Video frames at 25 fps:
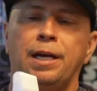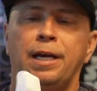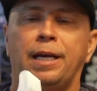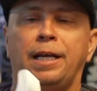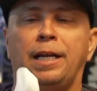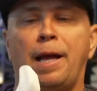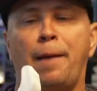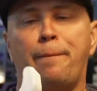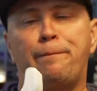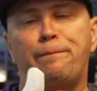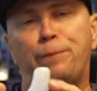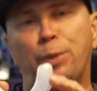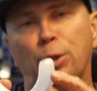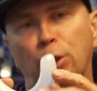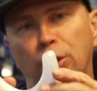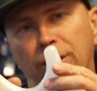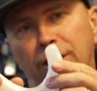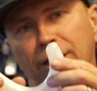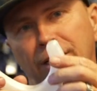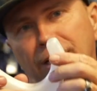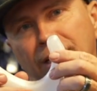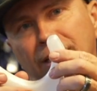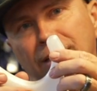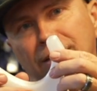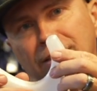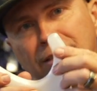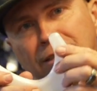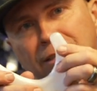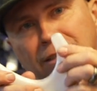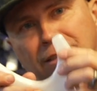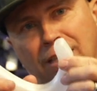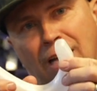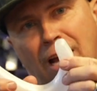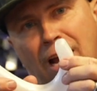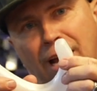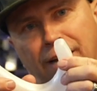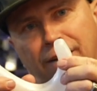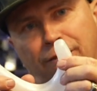and I put it
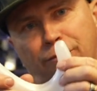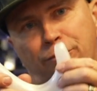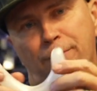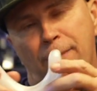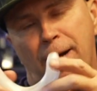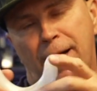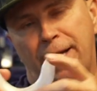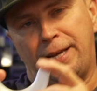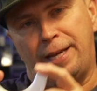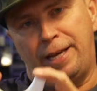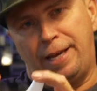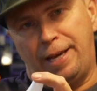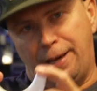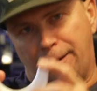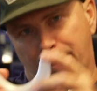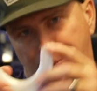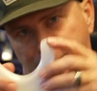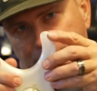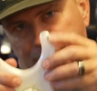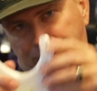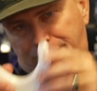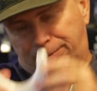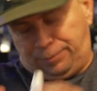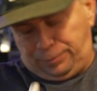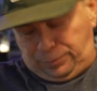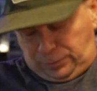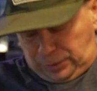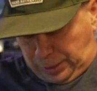inside of my hip,